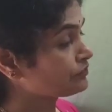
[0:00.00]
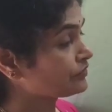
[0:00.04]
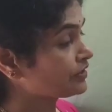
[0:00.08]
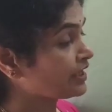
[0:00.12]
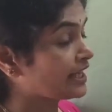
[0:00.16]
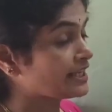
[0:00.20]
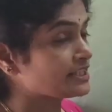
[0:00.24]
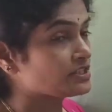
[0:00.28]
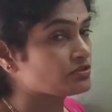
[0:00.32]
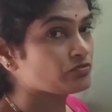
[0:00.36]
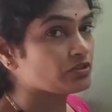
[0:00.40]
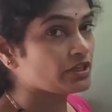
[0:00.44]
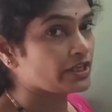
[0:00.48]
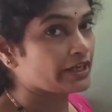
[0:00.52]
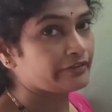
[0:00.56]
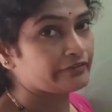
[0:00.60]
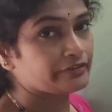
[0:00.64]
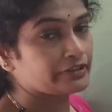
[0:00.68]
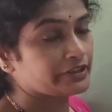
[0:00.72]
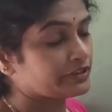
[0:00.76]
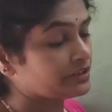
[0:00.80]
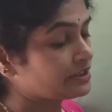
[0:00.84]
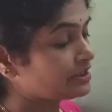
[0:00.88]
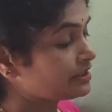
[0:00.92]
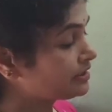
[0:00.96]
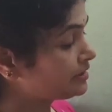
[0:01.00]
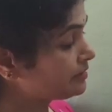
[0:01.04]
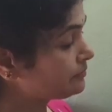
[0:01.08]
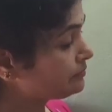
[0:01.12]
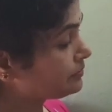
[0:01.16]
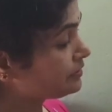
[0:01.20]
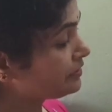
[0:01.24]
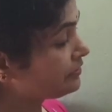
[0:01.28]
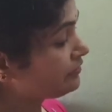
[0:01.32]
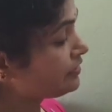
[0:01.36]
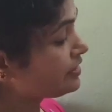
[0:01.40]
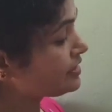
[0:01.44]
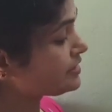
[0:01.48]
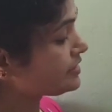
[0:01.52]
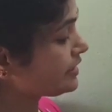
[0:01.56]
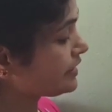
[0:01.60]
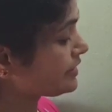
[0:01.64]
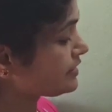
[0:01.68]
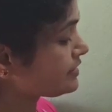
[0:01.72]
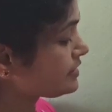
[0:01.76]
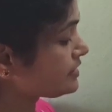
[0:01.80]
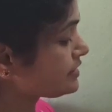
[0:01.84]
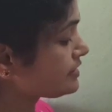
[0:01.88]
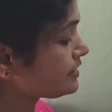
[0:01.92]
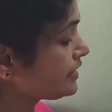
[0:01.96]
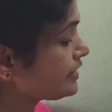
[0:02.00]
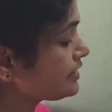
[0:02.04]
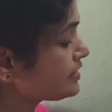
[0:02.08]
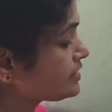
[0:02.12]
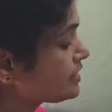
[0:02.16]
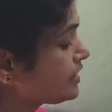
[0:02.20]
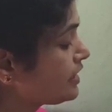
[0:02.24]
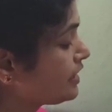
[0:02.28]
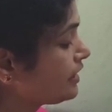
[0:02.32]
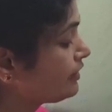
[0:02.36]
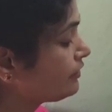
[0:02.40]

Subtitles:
as we have done in the previous exercise,